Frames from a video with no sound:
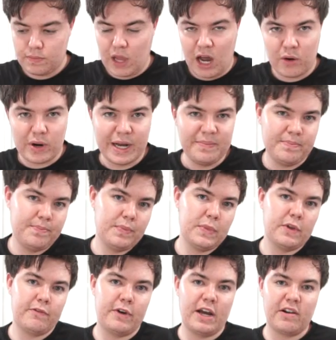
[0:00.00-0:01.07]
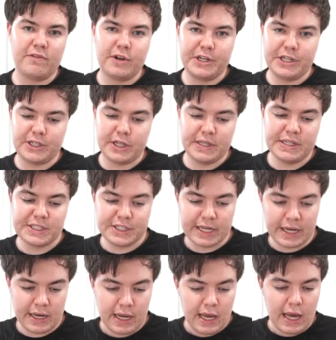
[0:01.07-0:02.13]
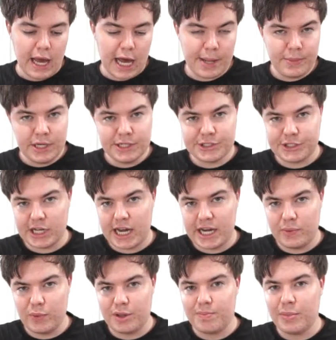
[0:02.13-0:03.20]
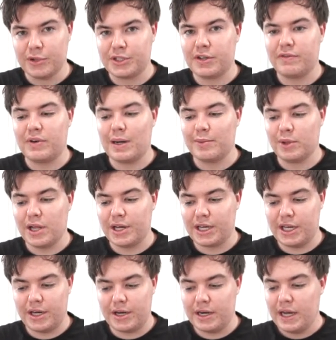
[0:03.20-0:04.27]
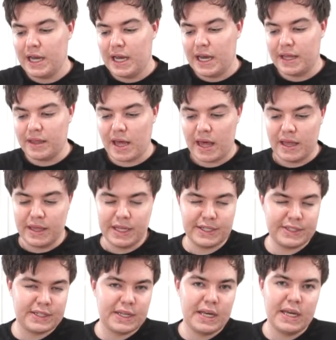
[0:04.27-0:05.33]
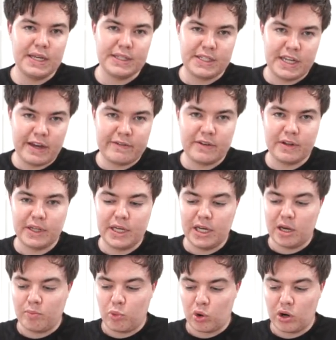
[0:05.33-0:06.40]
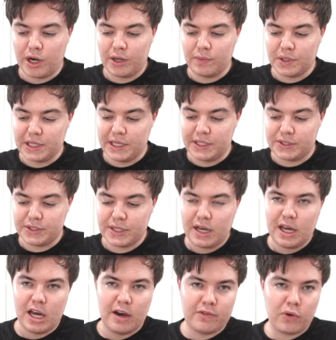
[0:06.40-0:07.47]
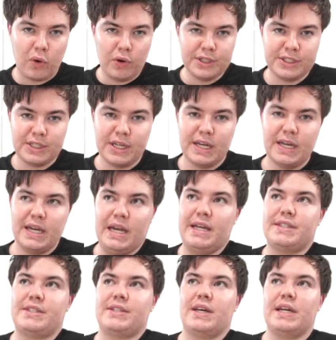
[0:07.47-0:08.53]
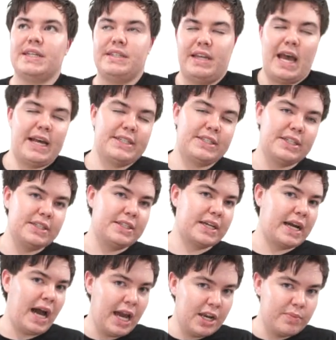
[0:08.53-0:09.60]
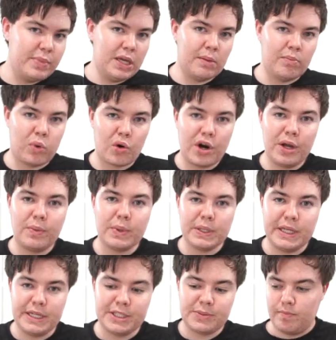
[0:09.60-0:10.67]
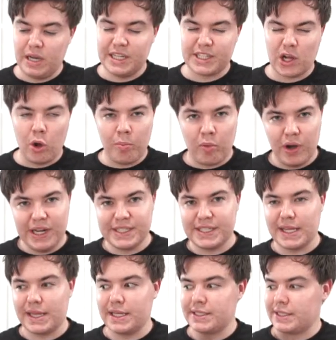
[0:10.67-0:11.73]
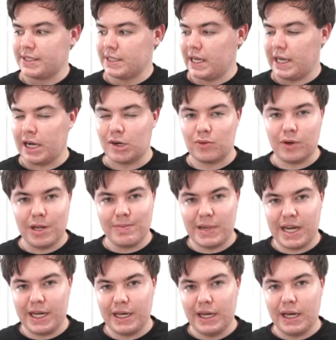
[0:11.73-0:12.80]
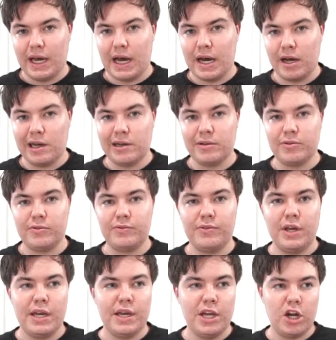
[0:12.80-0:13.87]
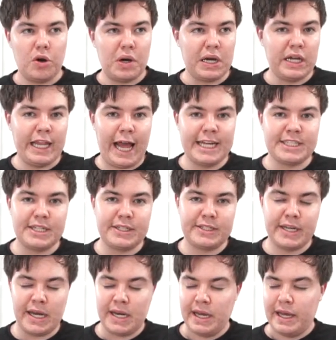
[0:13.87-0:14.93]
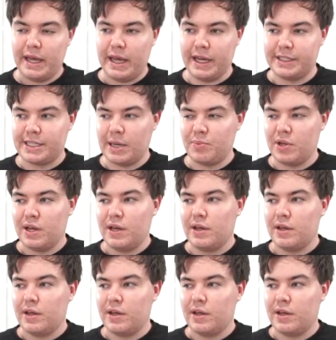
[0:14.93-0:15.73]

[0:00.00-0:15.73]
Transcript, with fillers: All right, final verdict on this set. I'm going to side with most of RebelLUG here in that this is definitely a boring release. Of course, it's destined to kind of be a boring release because the whole point is that this is like a remake of you know a classic set except